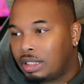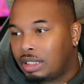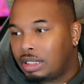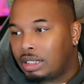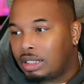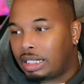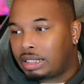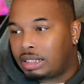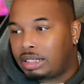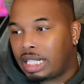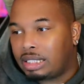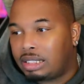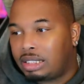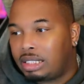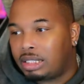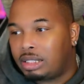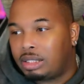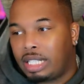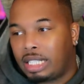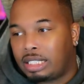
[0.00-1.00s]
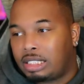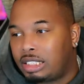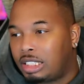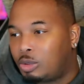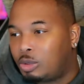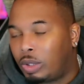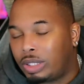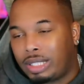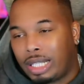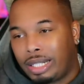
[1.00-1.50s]
That's just
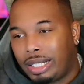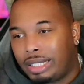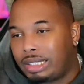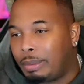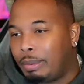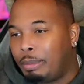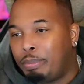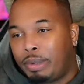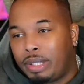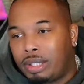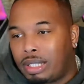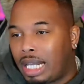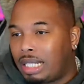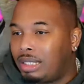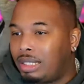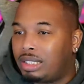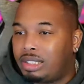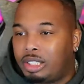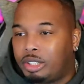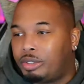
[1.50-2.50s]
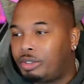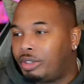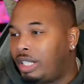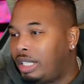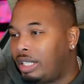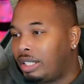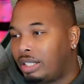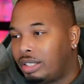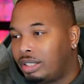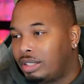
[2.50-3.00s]
what that is. And Bill, I
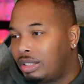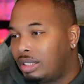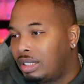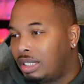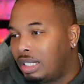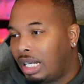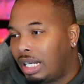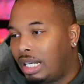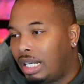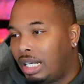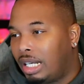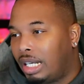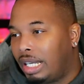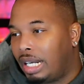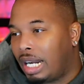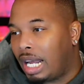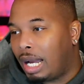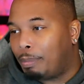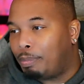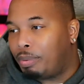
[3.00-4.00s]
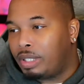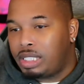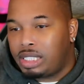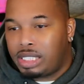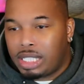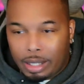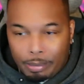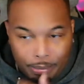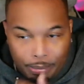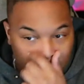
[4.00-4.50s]
disagree. And I
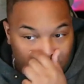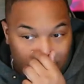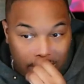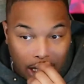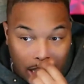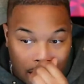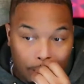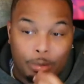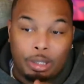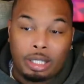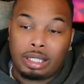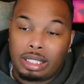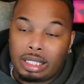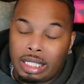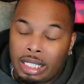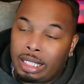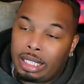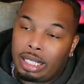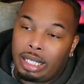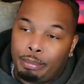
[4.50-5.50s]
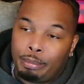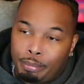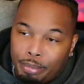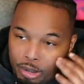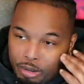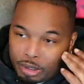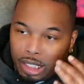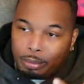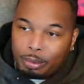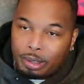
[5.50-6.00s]
appreciate Bill's comment. And Bill,
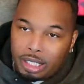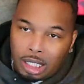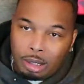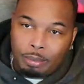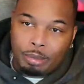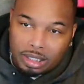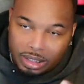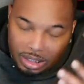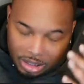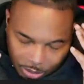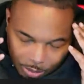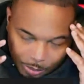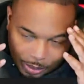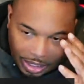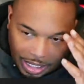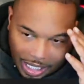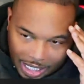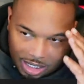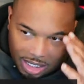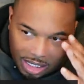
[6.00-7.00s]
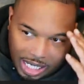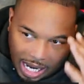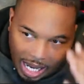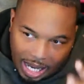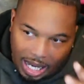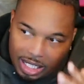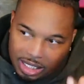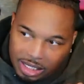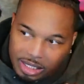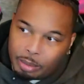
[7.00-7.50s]
keep it coming so we can actually
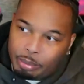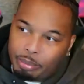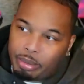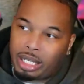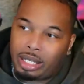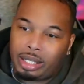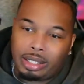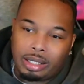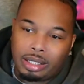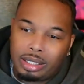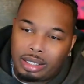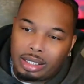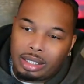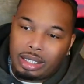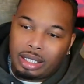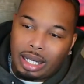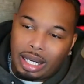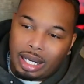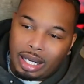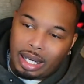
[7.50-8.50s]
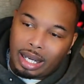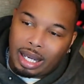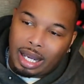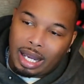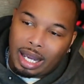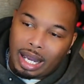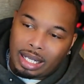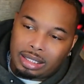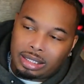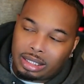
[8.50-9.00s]
have this debate.
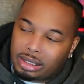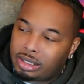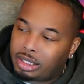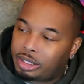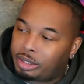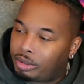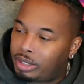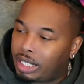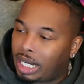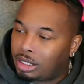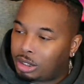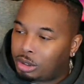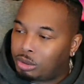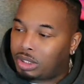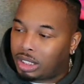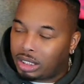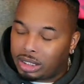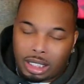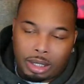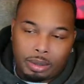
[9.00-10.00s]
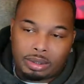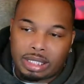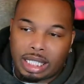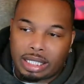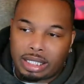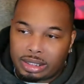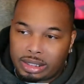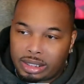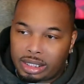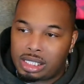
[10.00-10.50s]
I disagree. I do think there was a
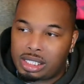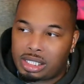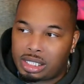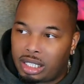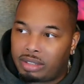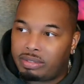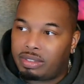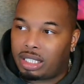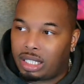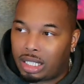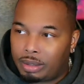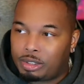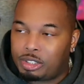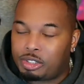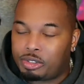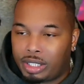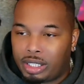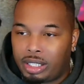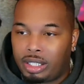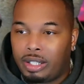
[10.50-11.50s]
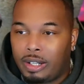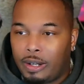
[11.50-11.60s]
contingent of the country